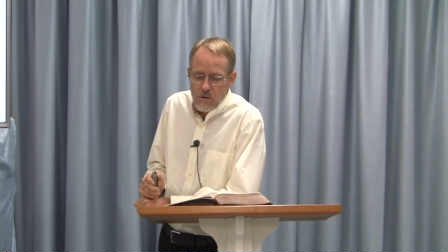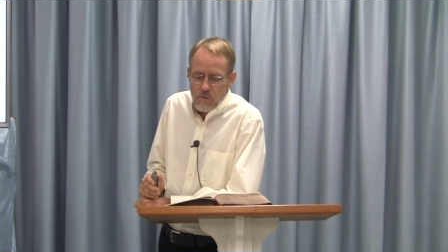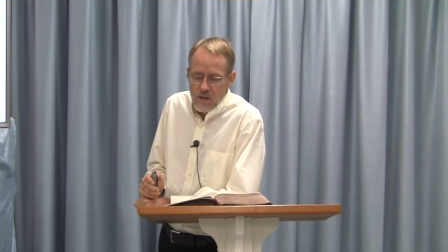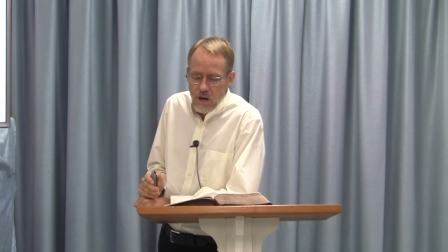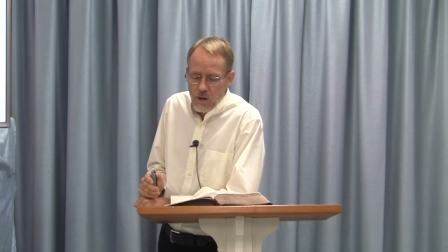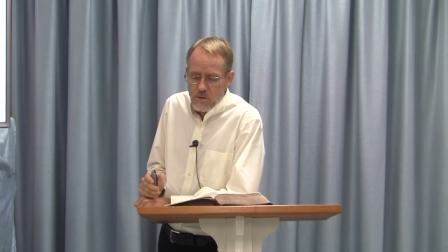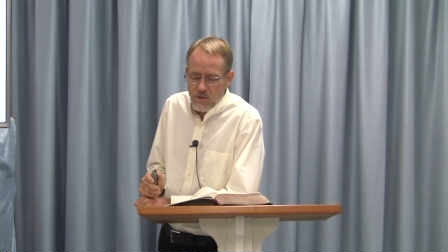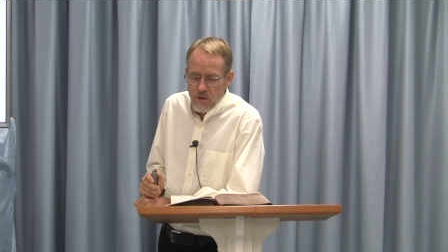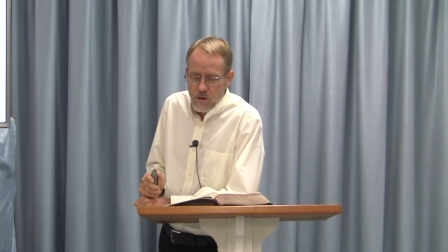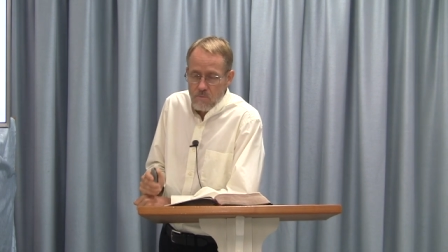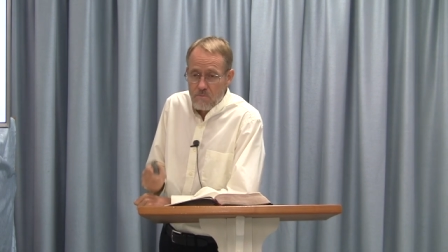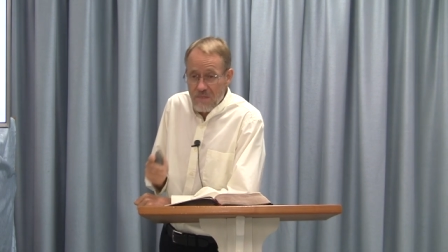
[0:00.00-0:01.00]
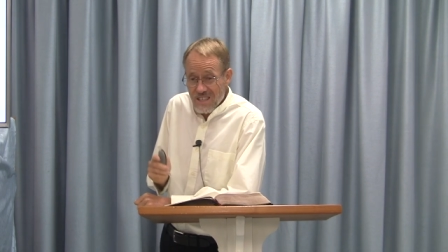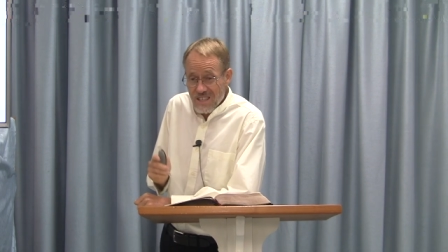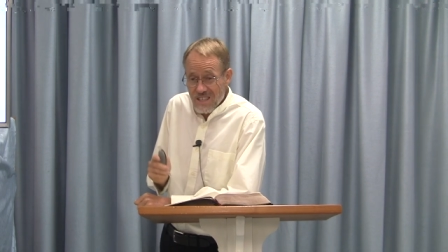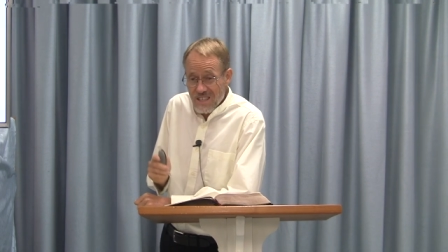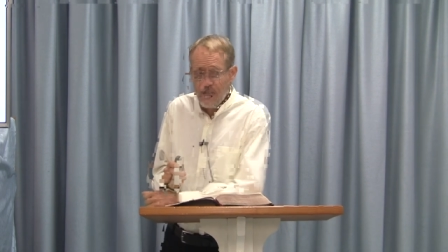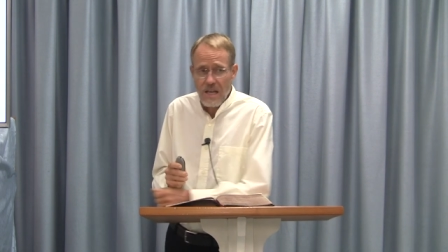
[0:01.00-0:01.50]
We also
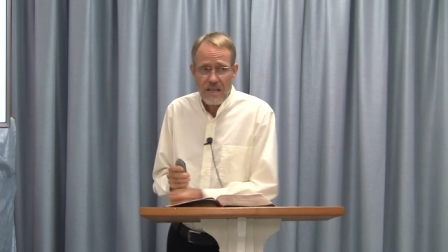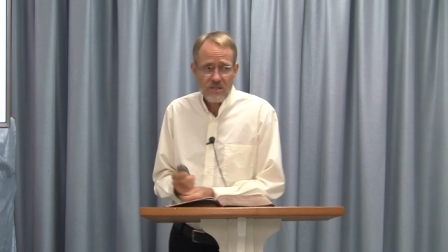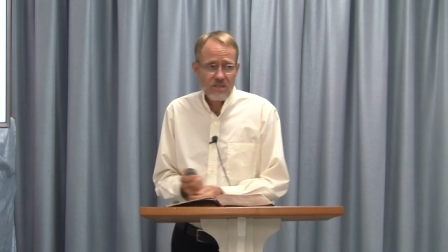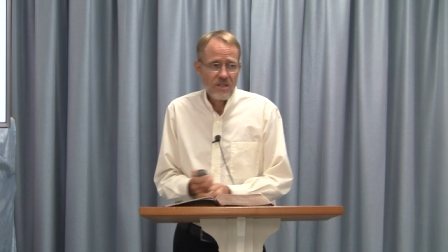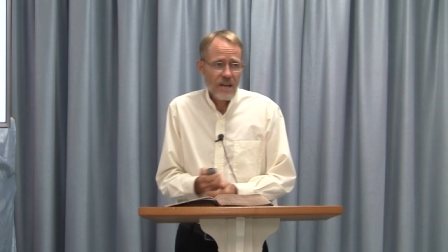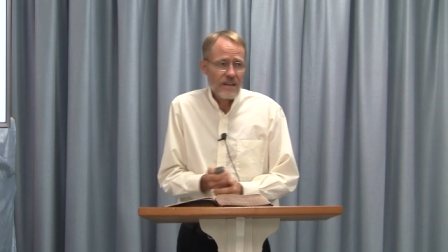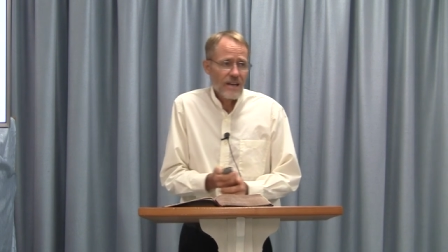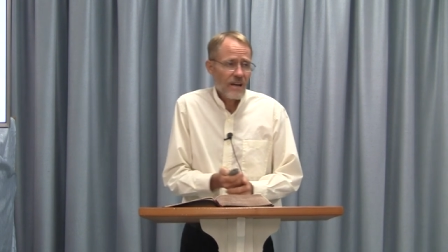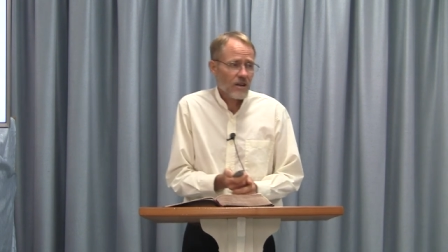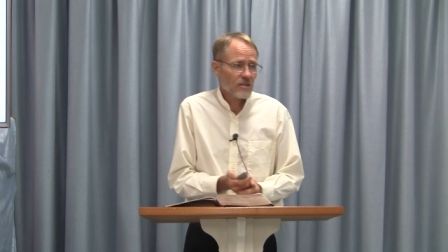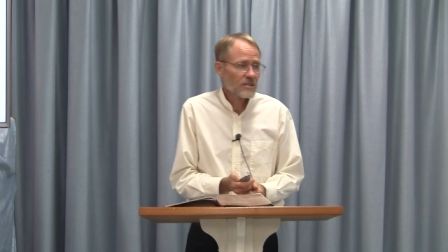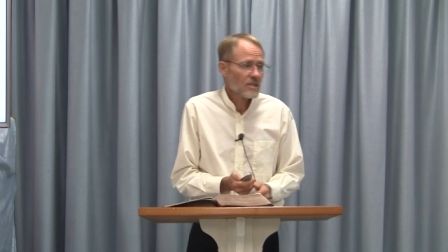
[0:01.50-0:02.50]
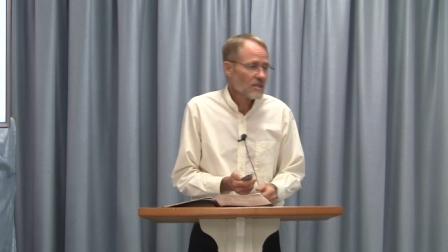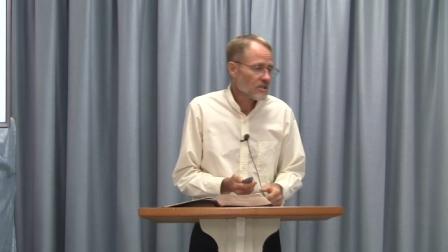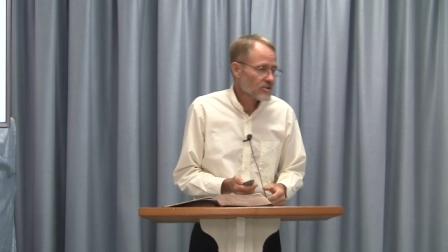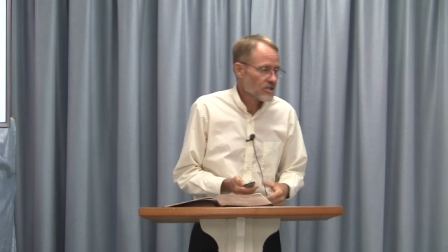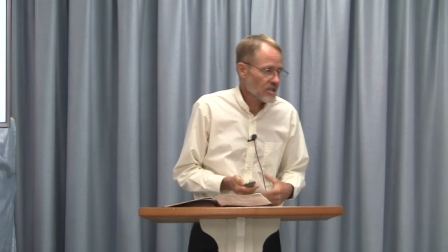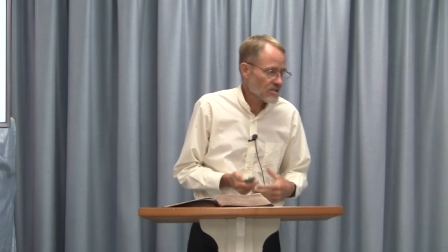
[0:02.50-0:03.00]
mentioned last night how
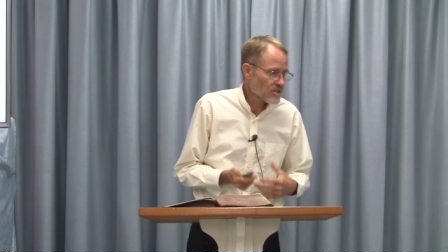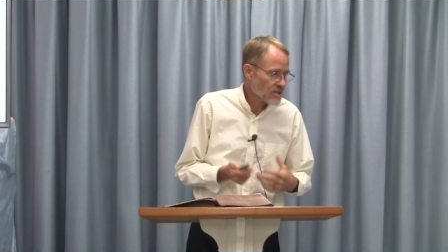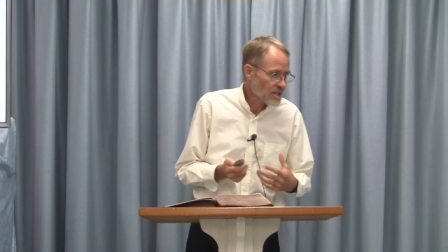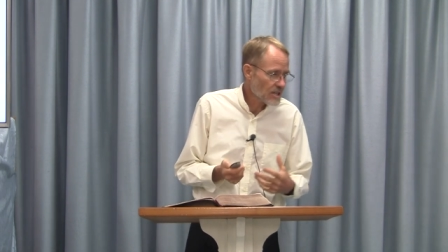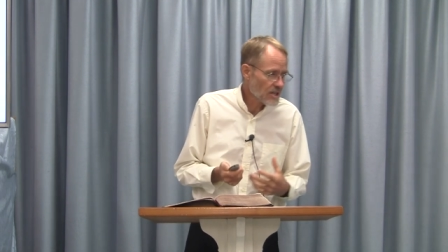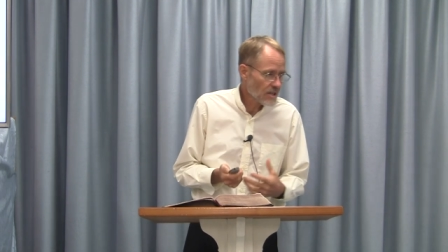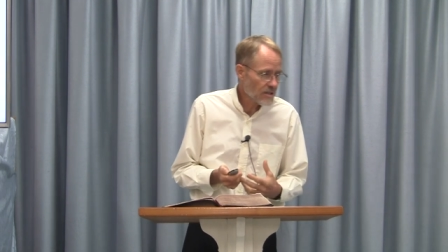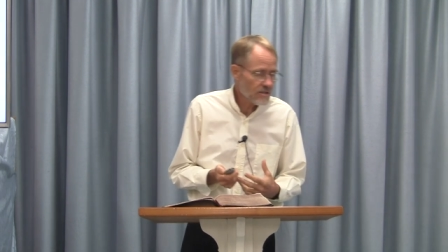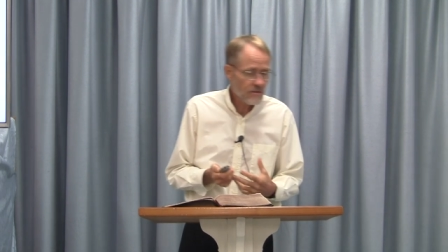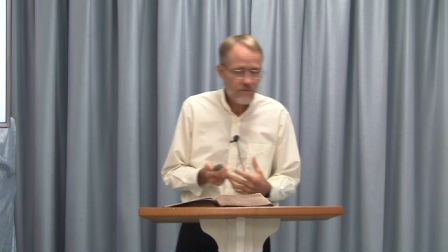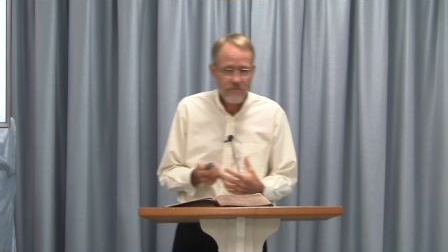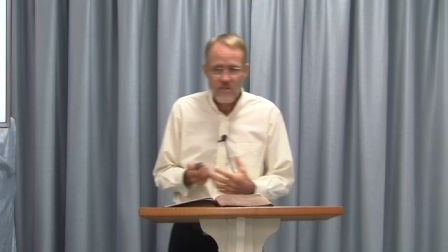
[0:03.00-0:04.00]
Justinian